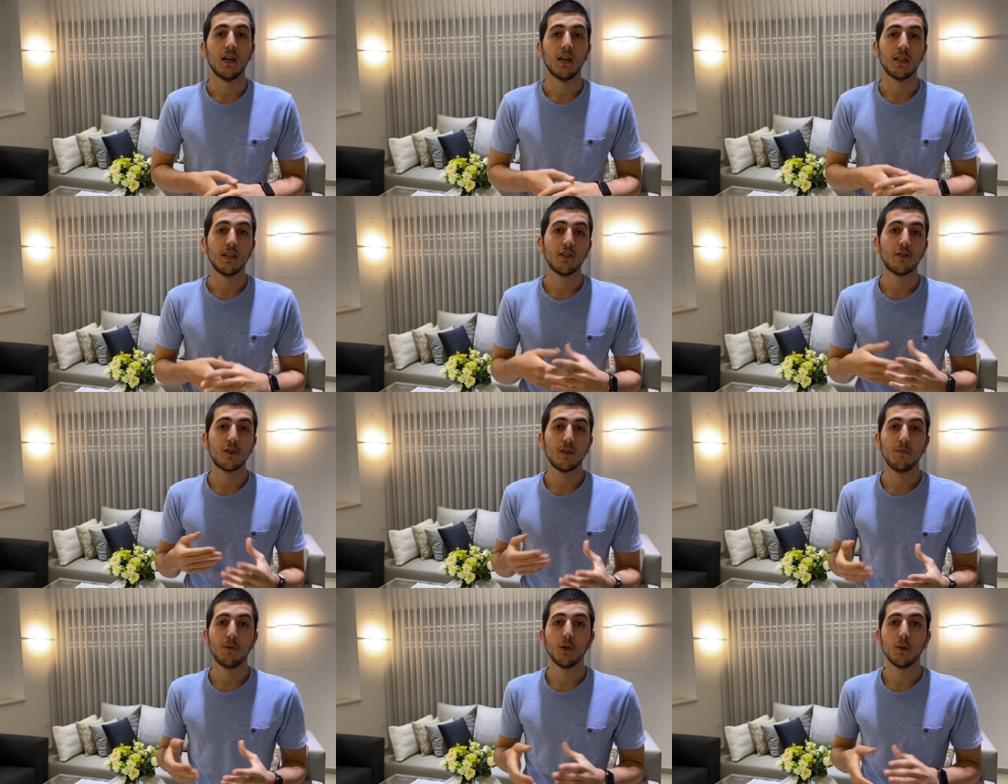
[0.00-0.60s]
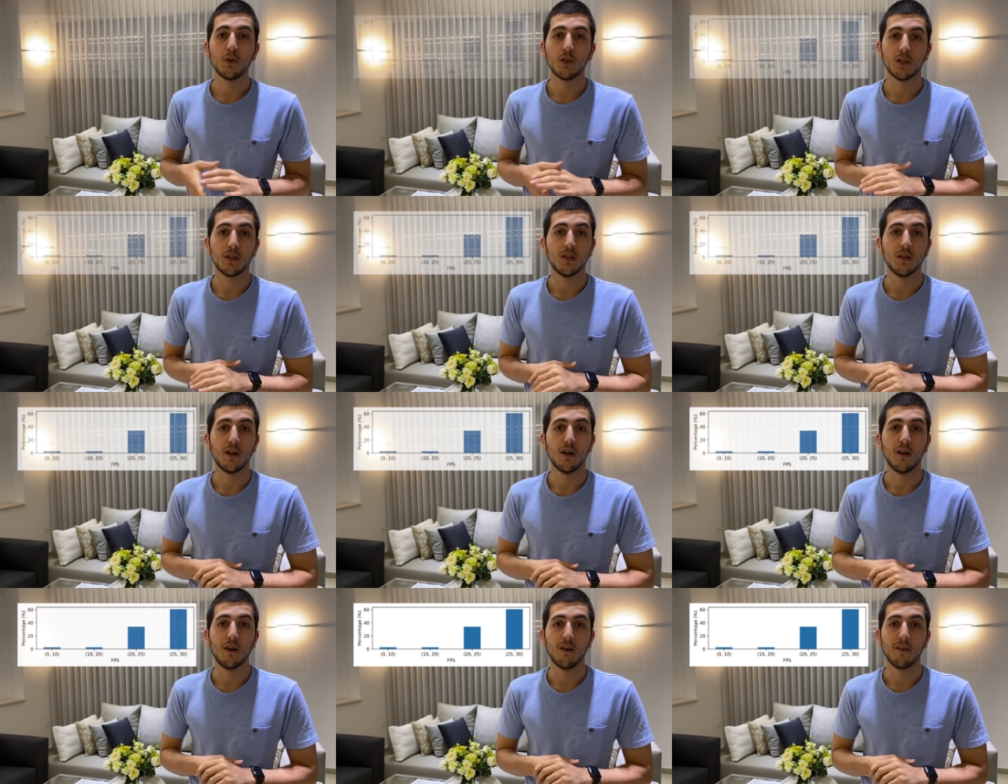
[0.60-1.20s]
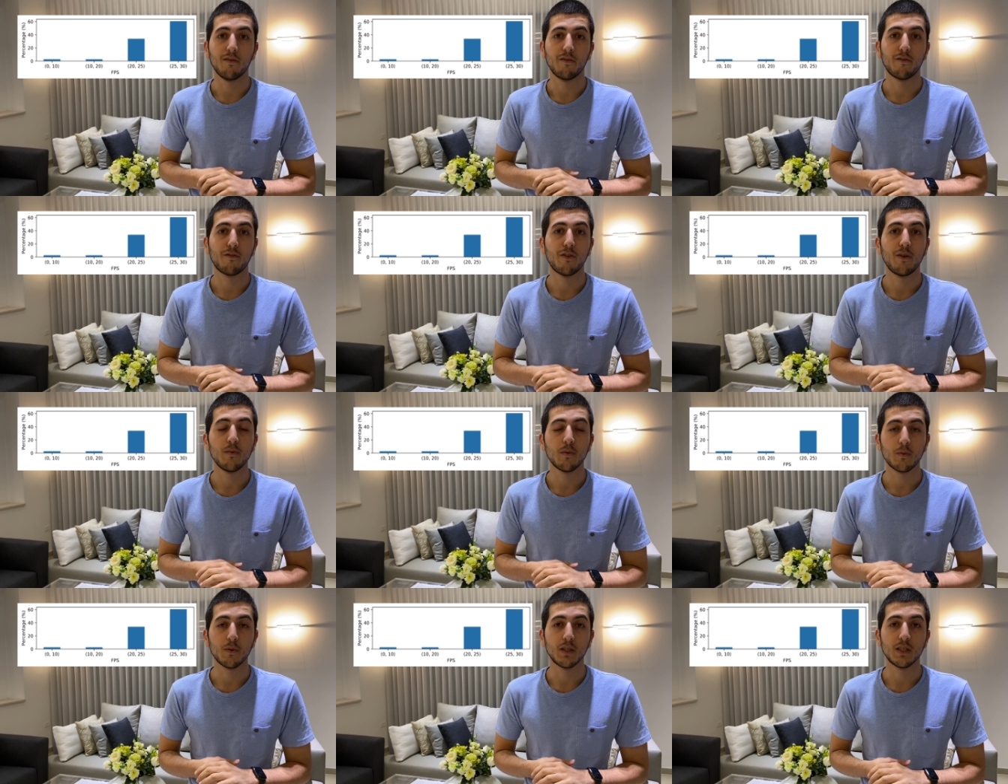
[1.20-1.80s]
distribution of
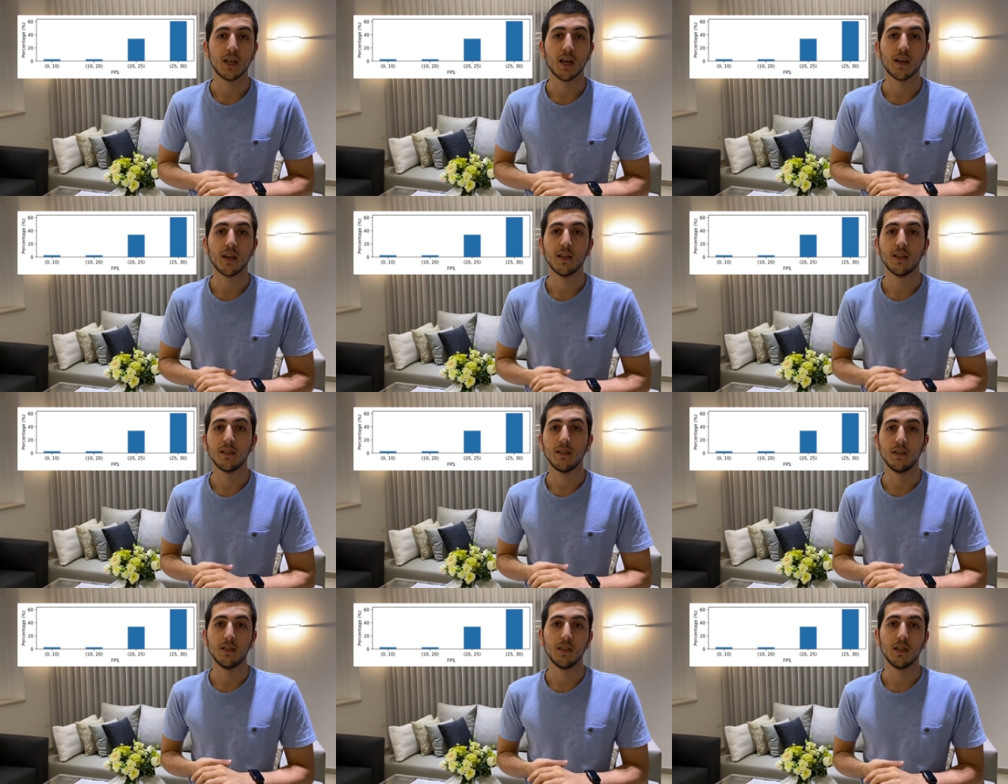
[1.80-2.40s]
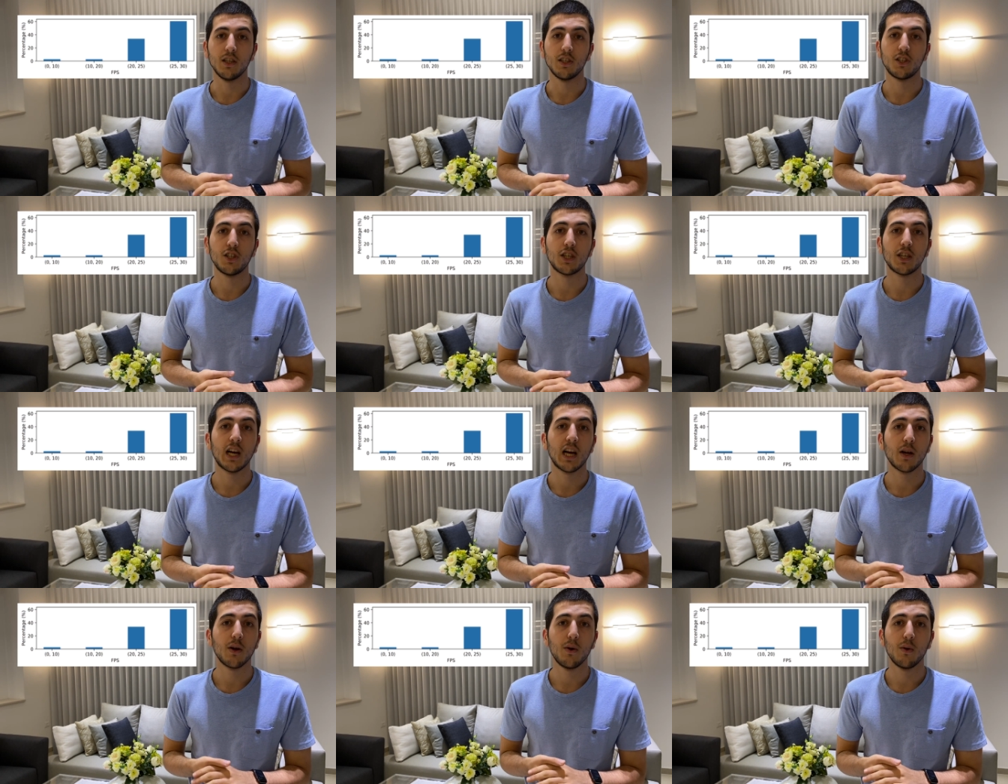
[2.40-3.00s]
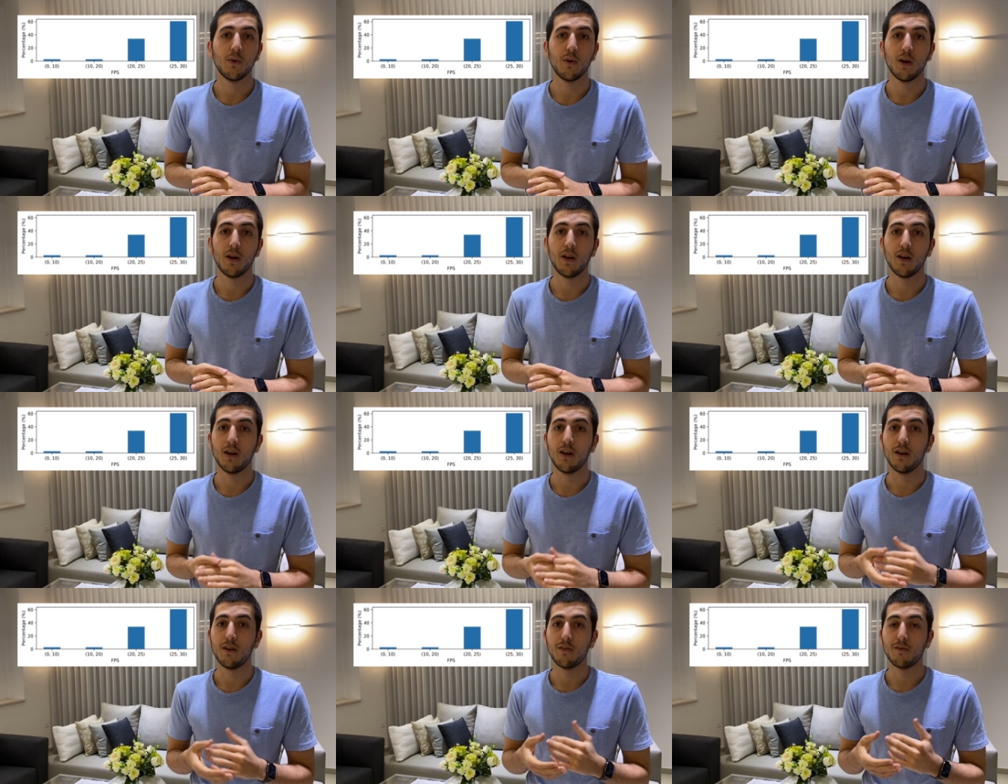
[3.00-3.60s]
frames per second in the
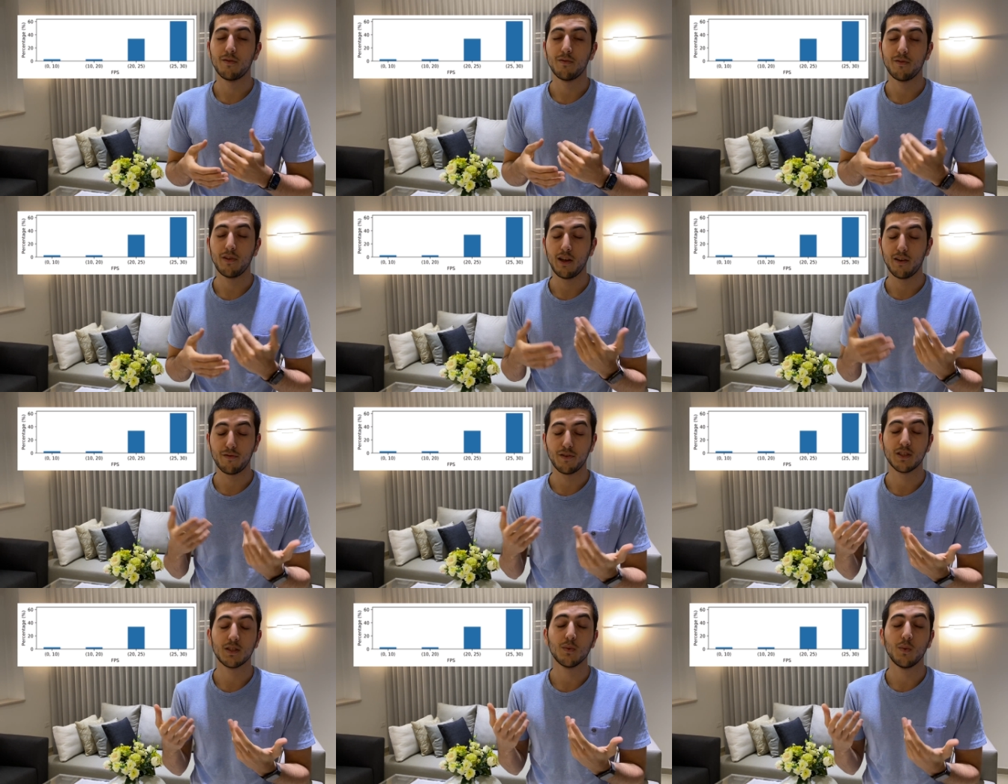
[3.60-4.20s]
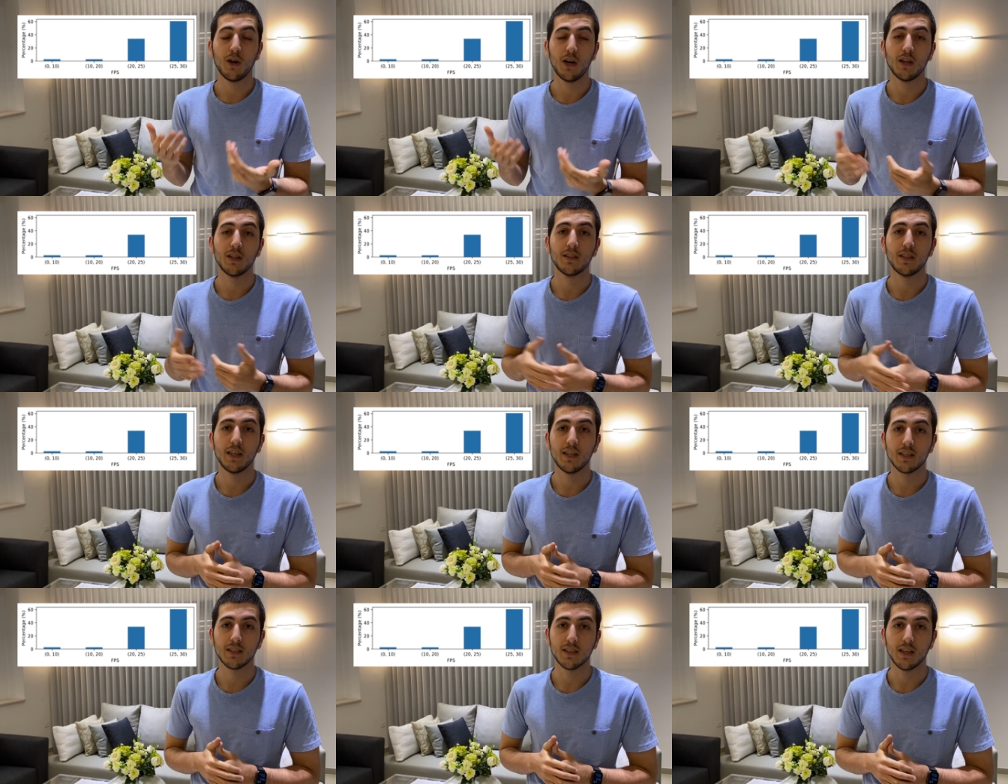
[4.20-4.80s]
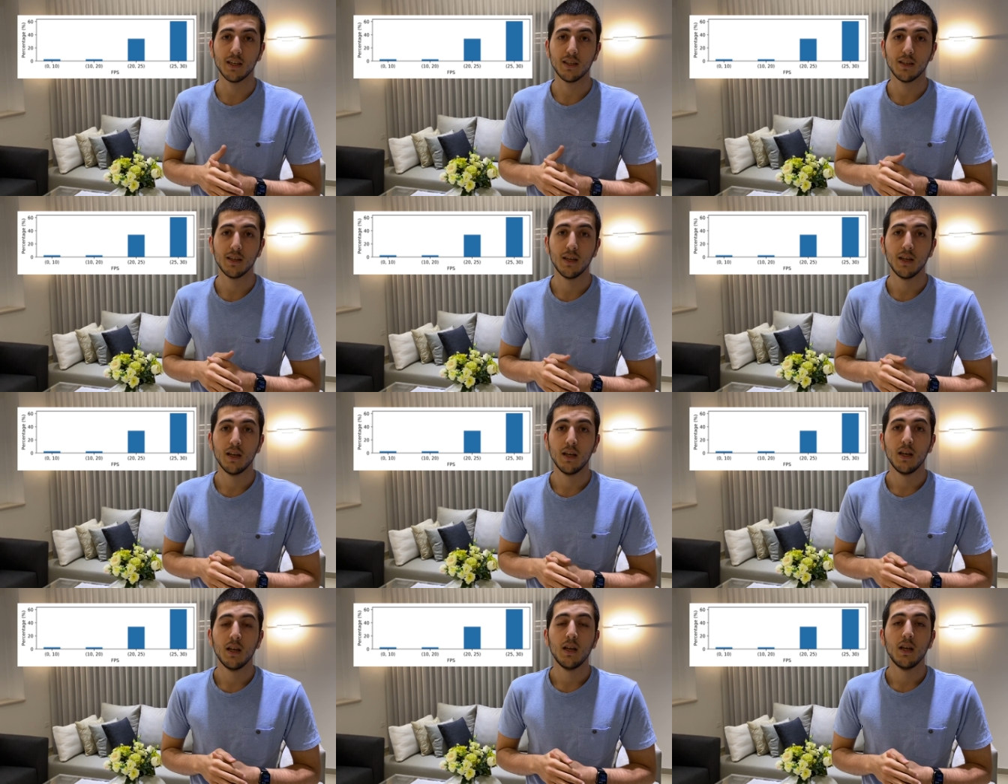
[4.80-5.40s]
Chicago FSWild
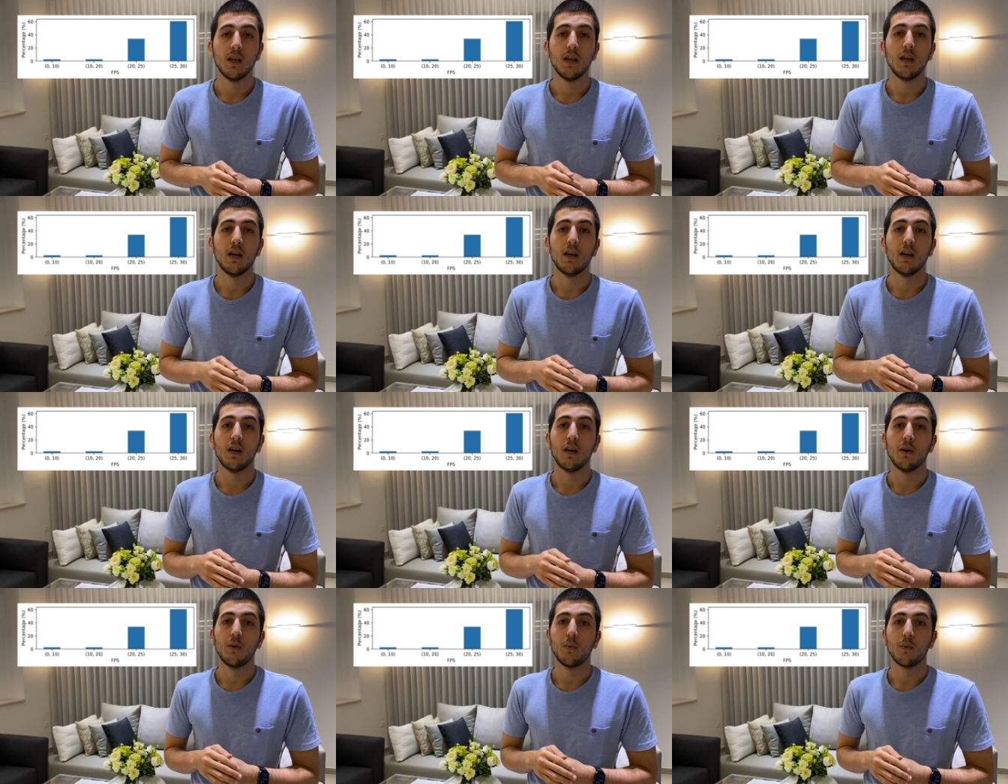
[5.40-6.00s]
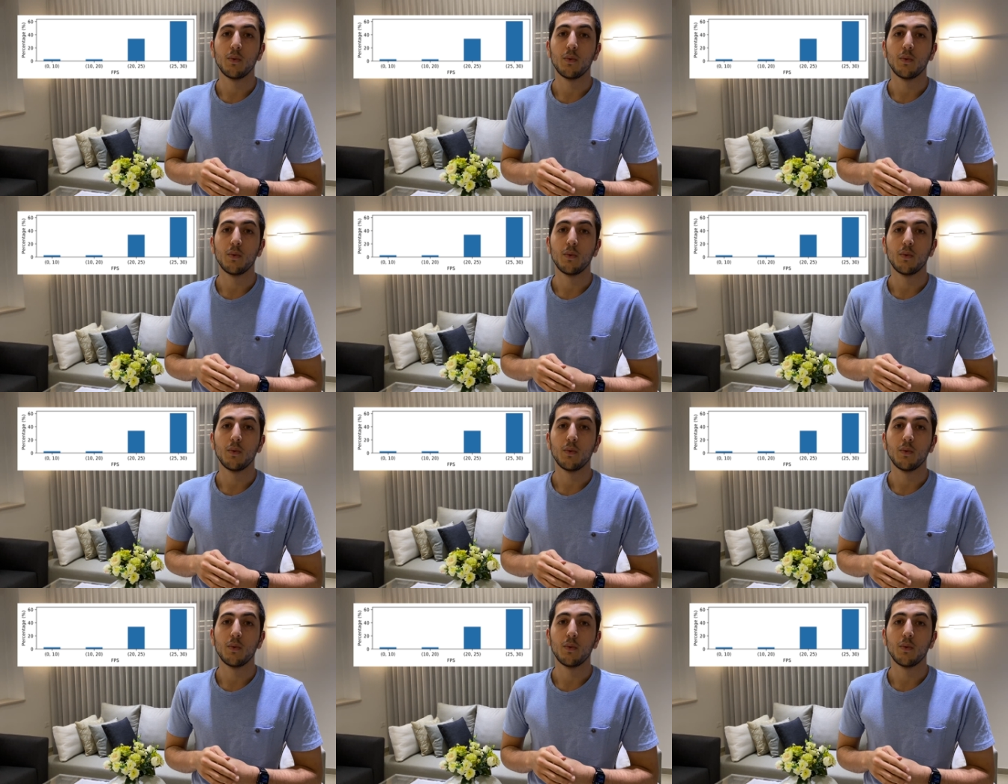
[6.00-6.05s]
dataset,